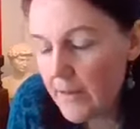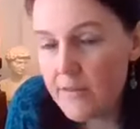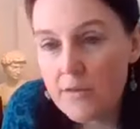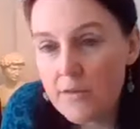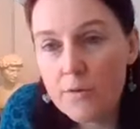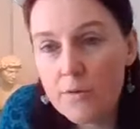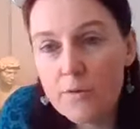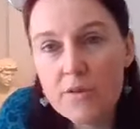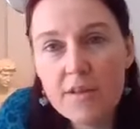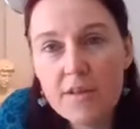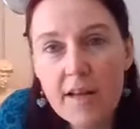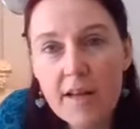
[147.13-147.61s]

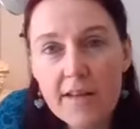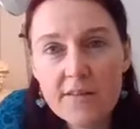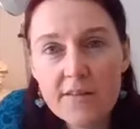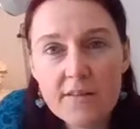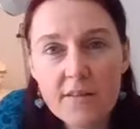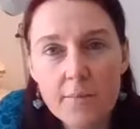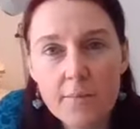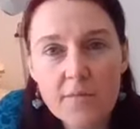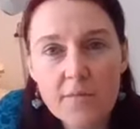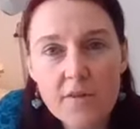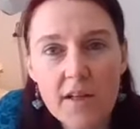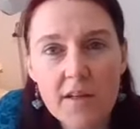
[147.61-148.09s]
So
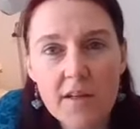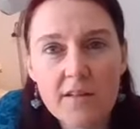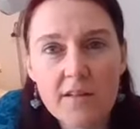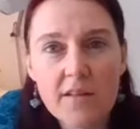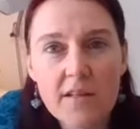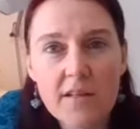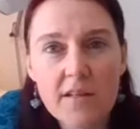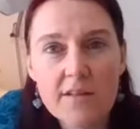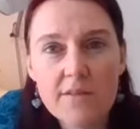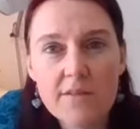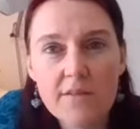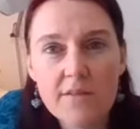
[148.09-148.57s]
today's subject
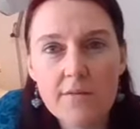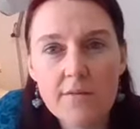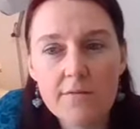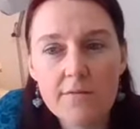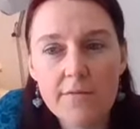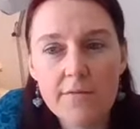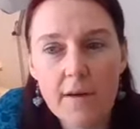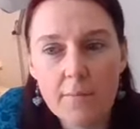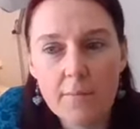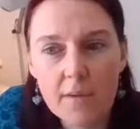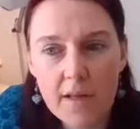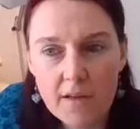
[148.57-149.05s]
is
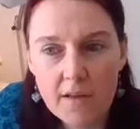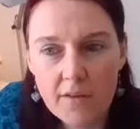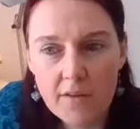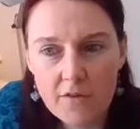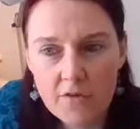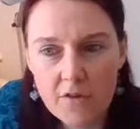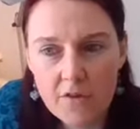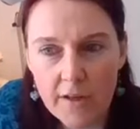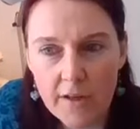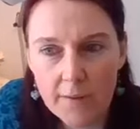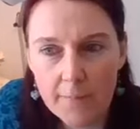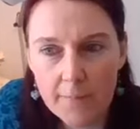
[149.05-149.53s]
family
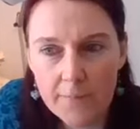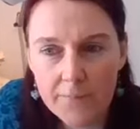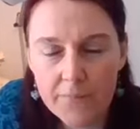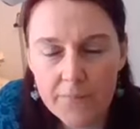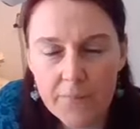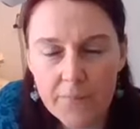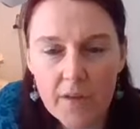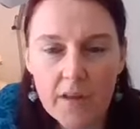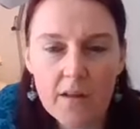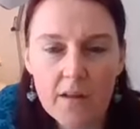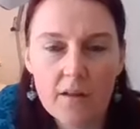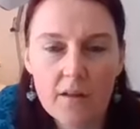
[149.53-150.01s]
history.
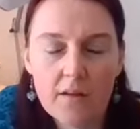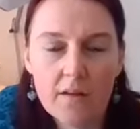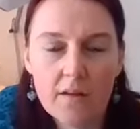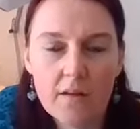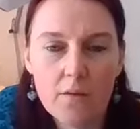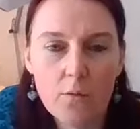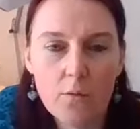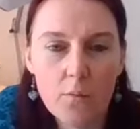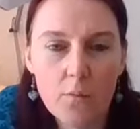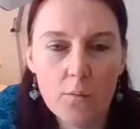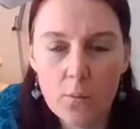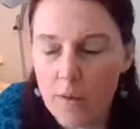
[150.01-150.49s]

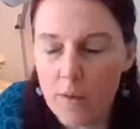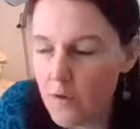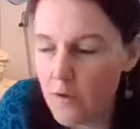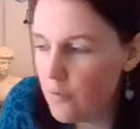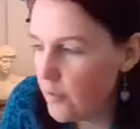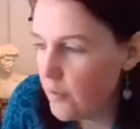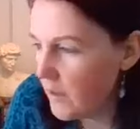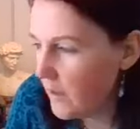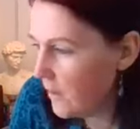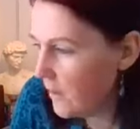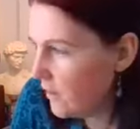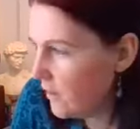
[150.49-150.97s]

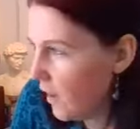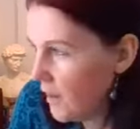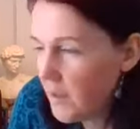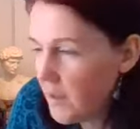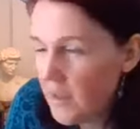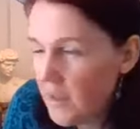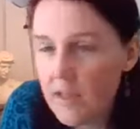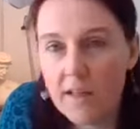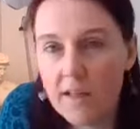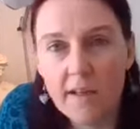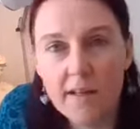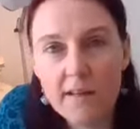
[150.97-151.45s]
We're really
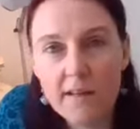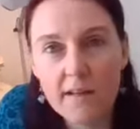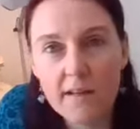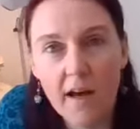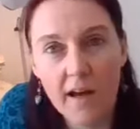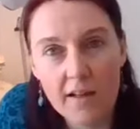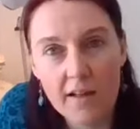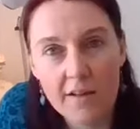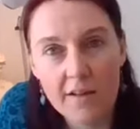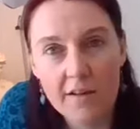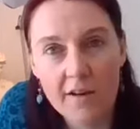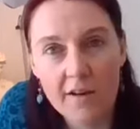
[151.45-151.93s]
lucky in the
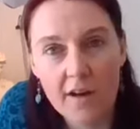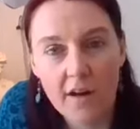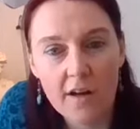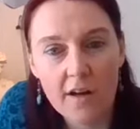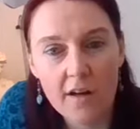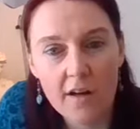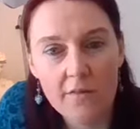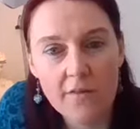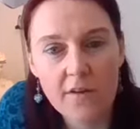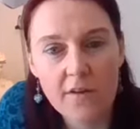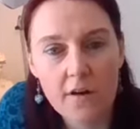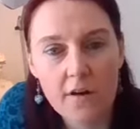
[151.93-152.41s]
Highland
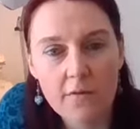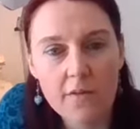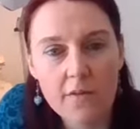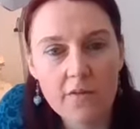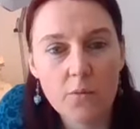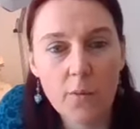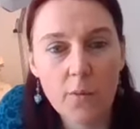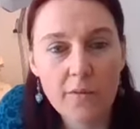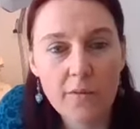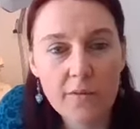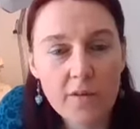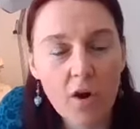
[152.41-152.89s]
Archive
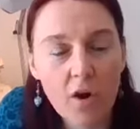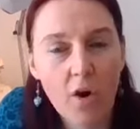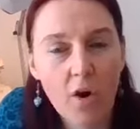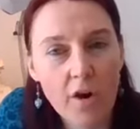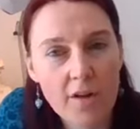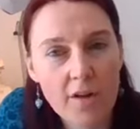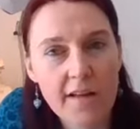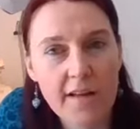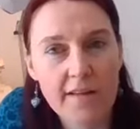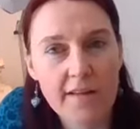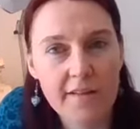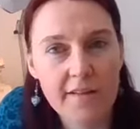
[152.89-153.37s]
Service. We've
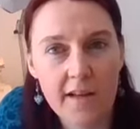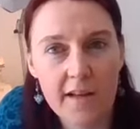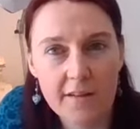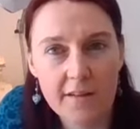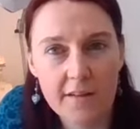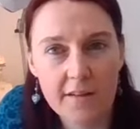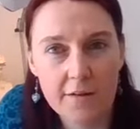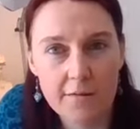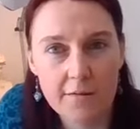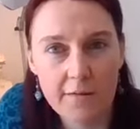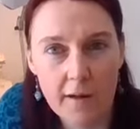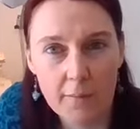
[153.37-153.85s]
got a
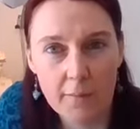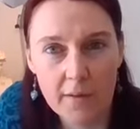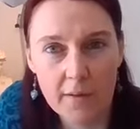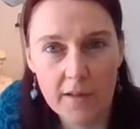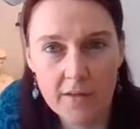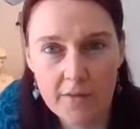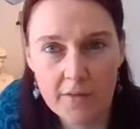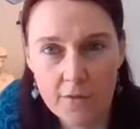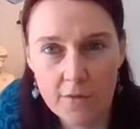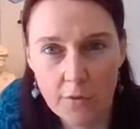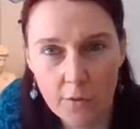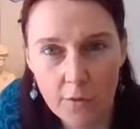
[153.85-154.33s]
dedicated family
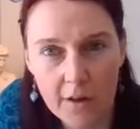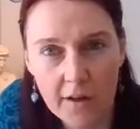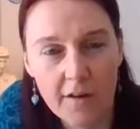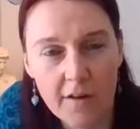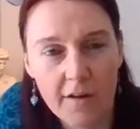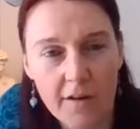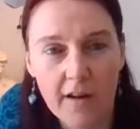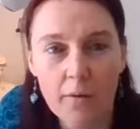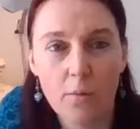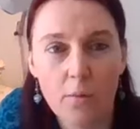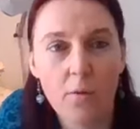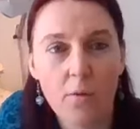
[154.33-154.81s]
historian,
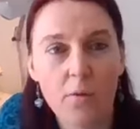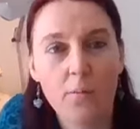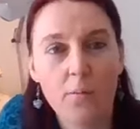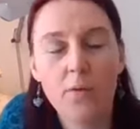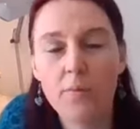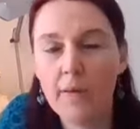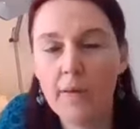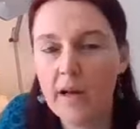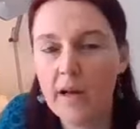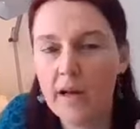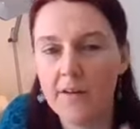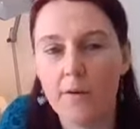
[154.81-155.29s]
and I will
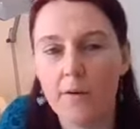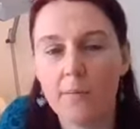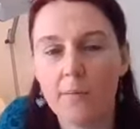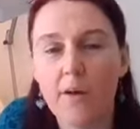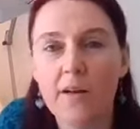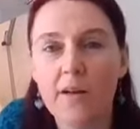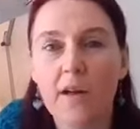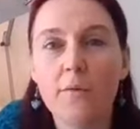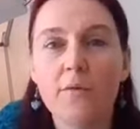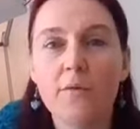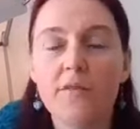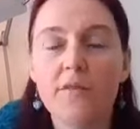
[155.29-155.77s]
put my hand up
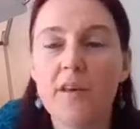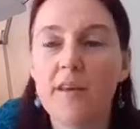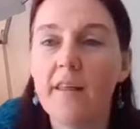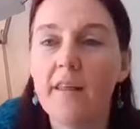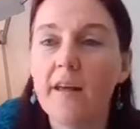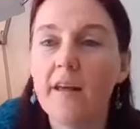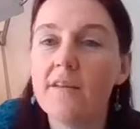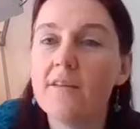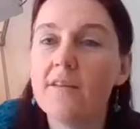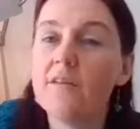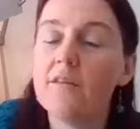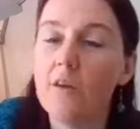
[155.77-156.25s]
right now and say
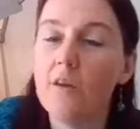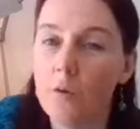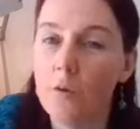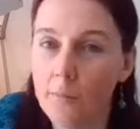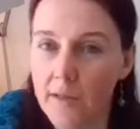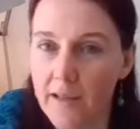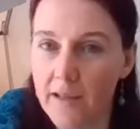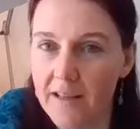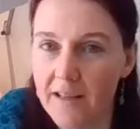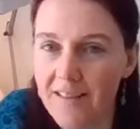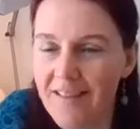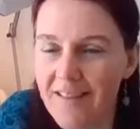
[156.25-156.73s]
that is not
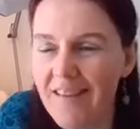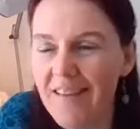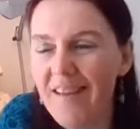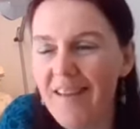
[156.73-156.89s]
me.